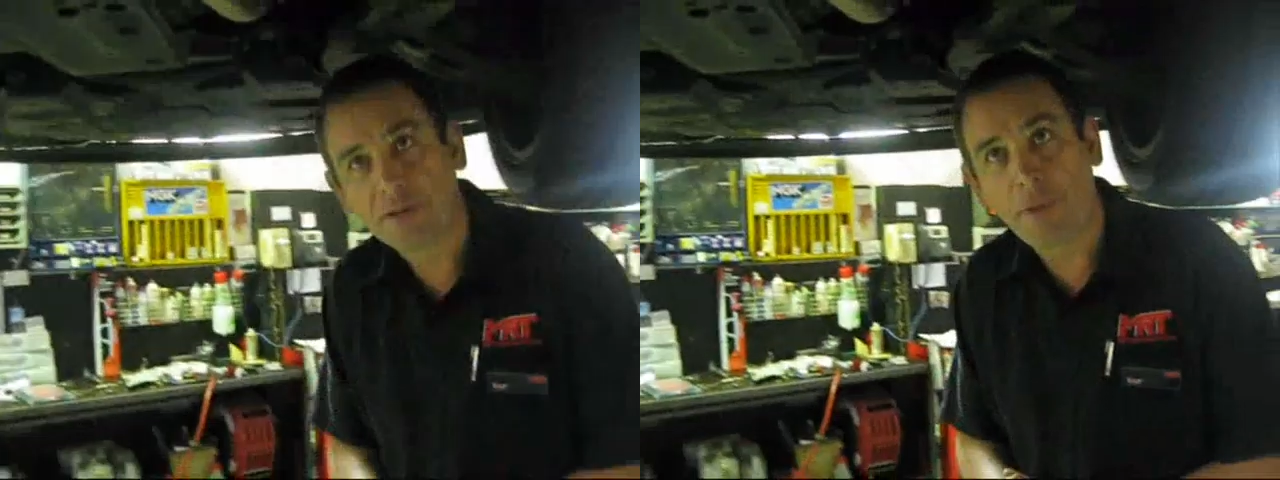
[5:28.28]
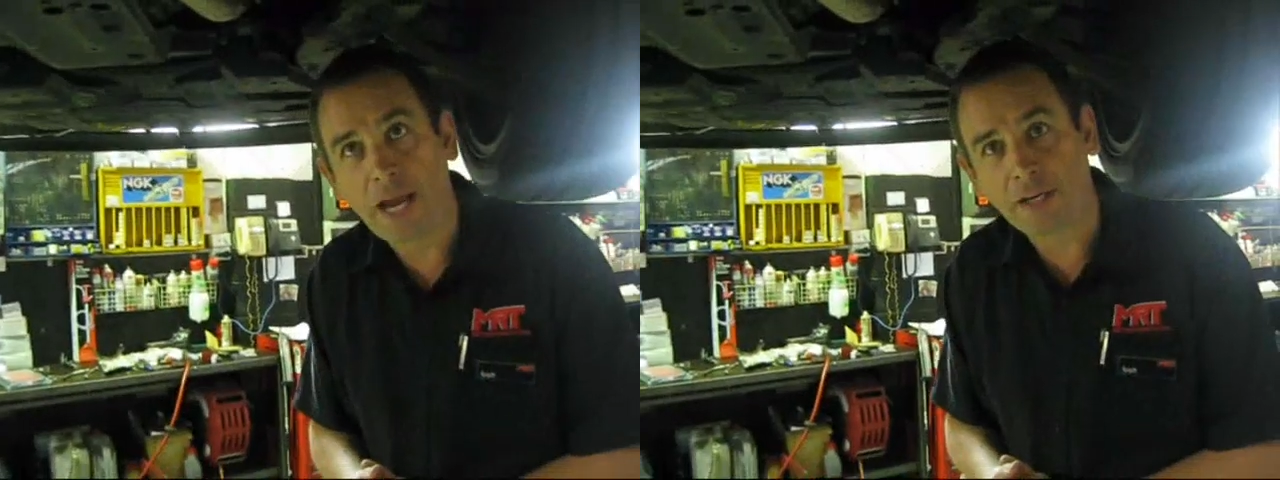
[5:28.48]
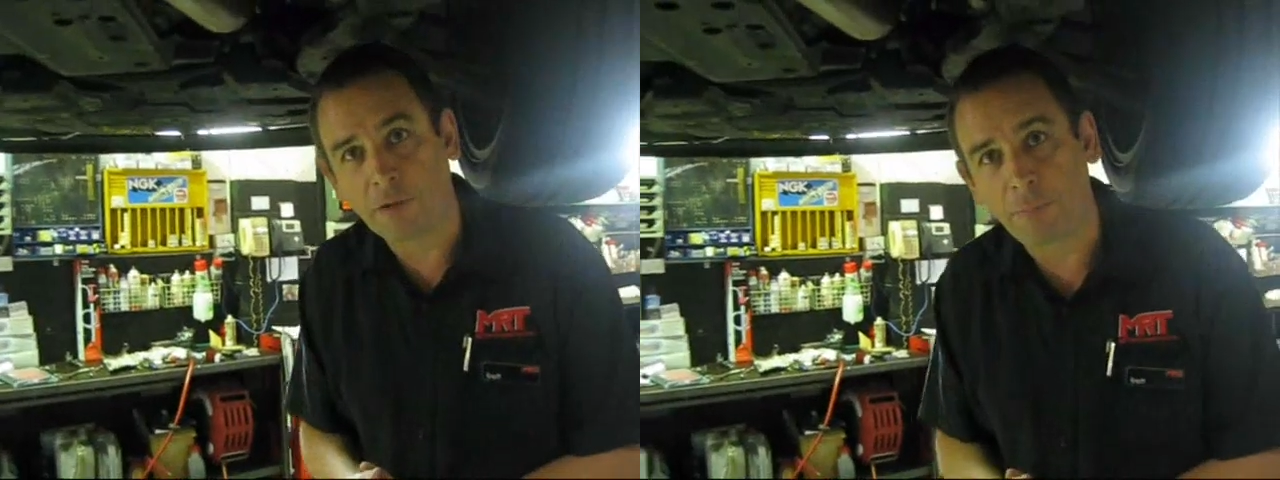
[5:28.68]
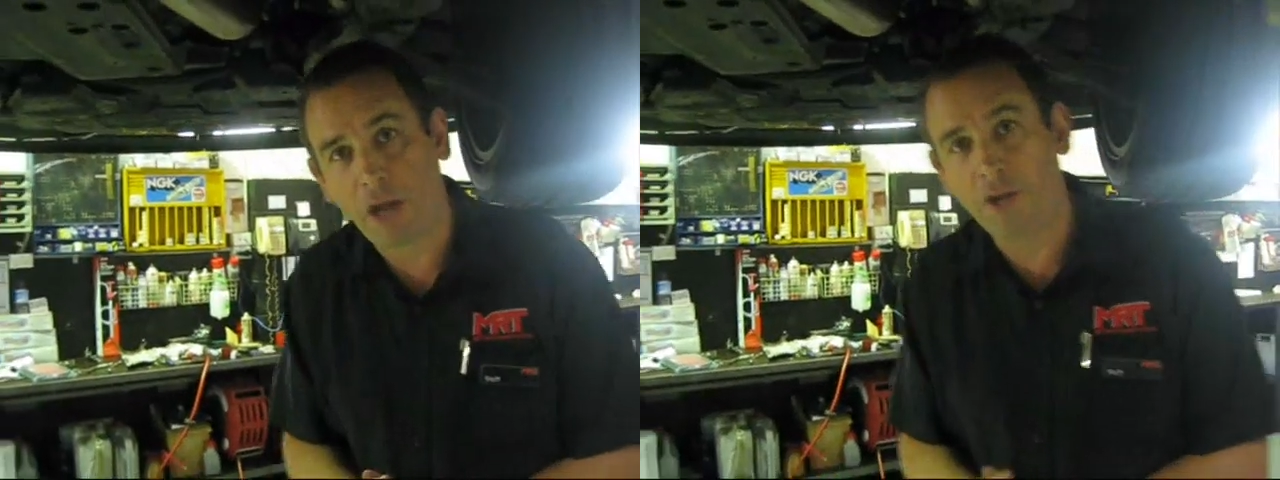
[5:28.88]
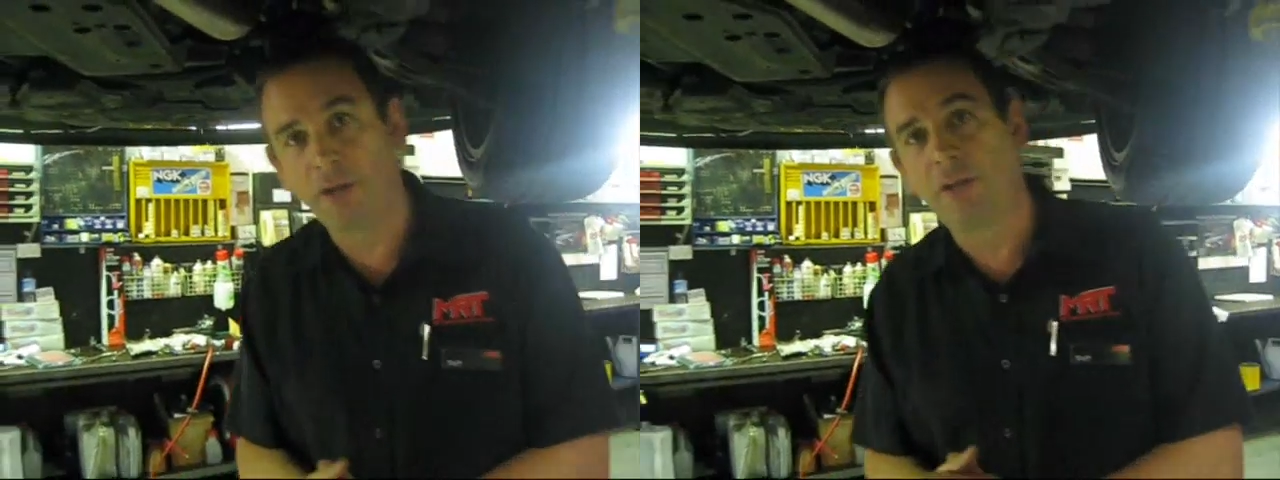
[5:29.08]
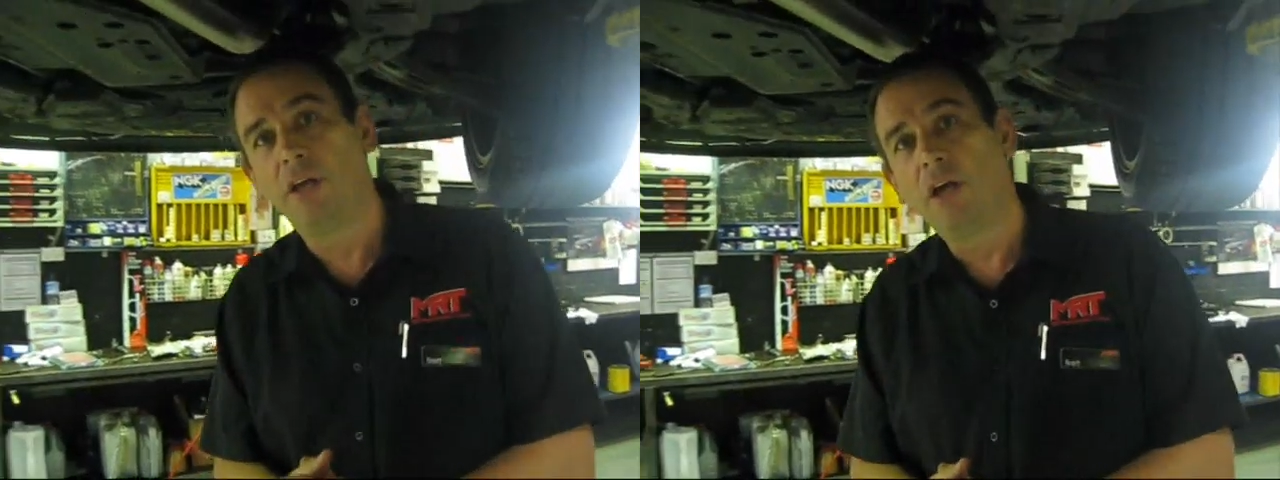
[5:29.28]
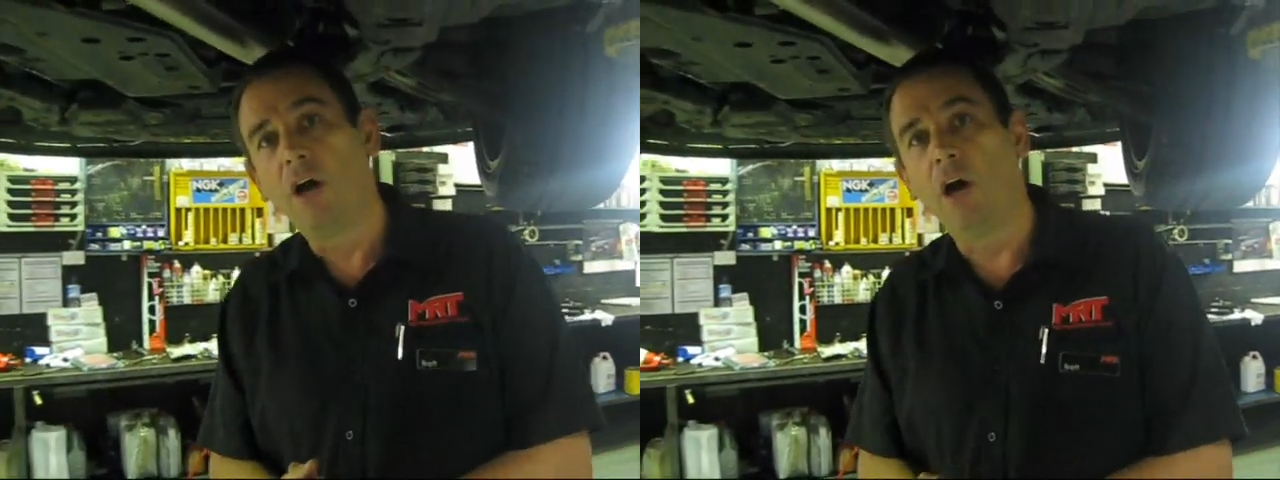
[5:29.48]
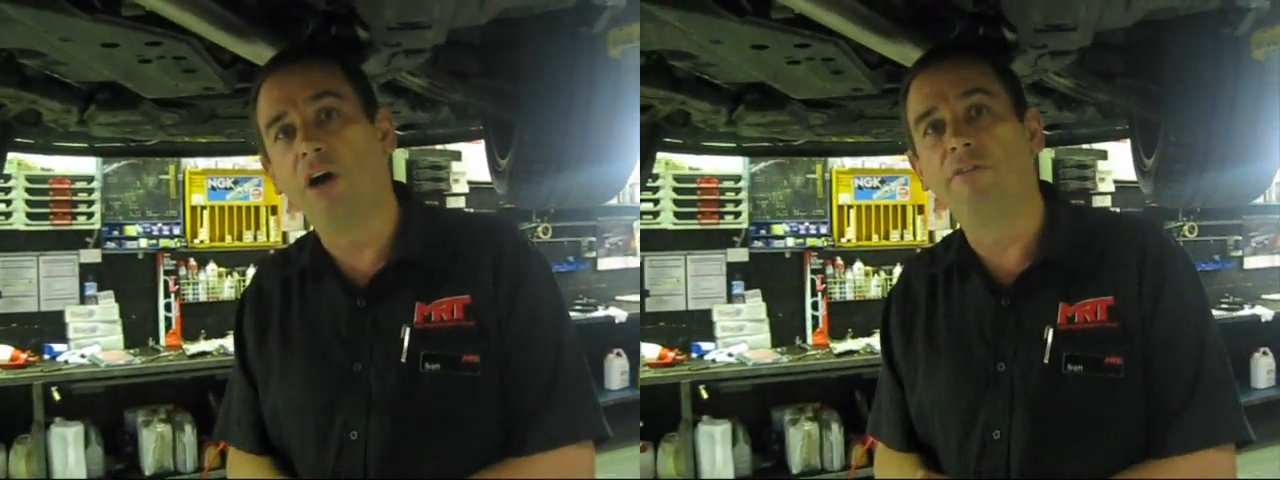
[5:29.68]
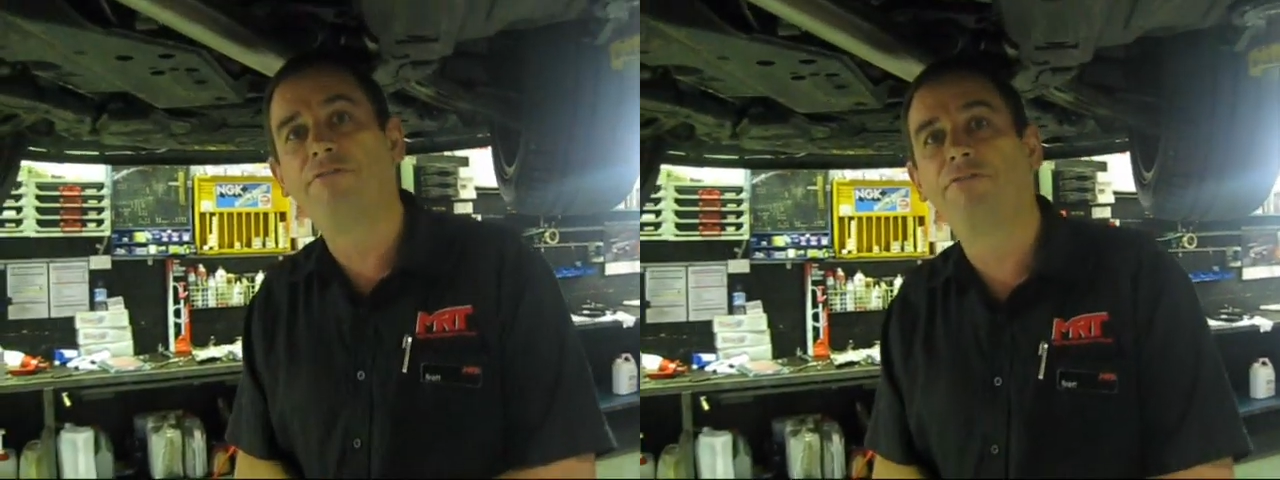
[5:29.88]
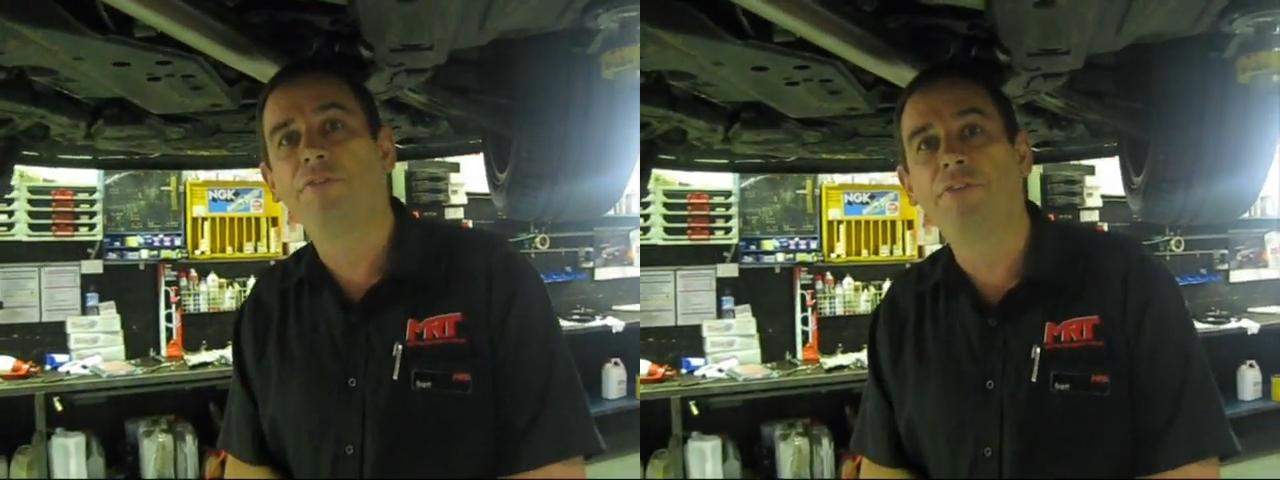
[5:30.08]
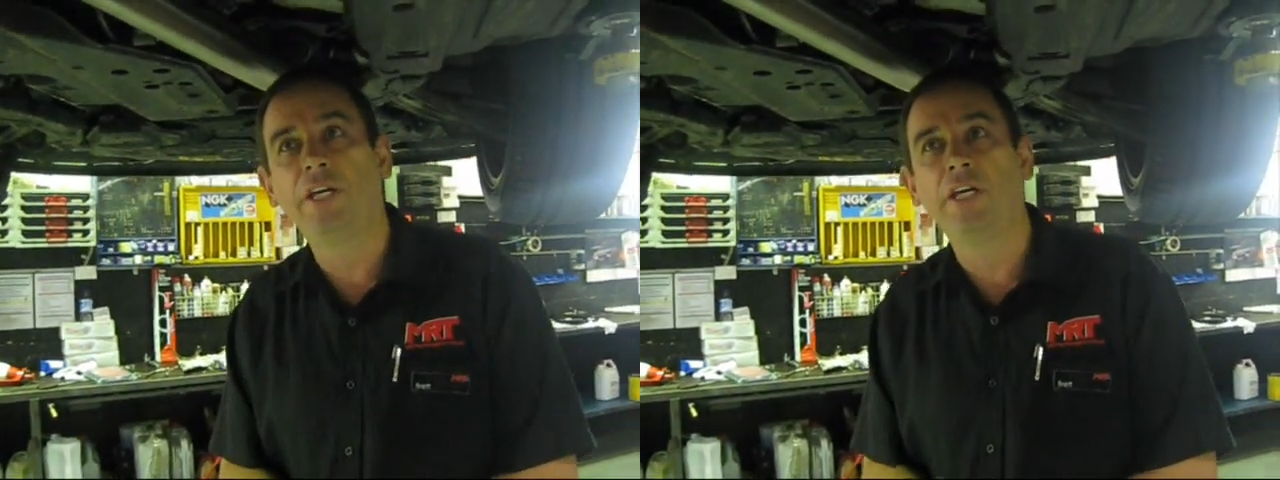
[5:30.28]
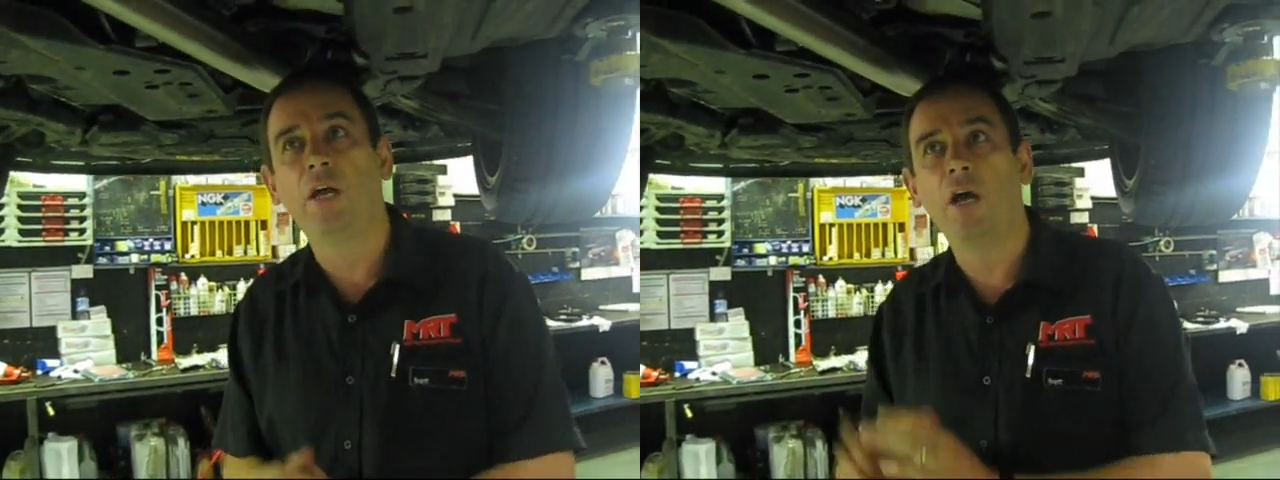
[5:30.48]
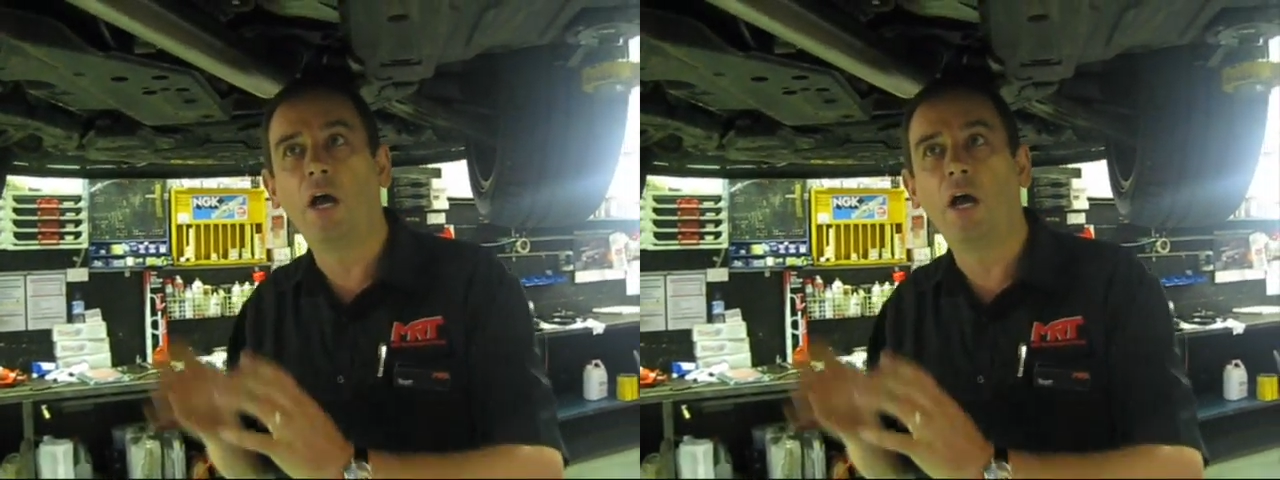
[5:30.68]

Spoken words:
the main component of the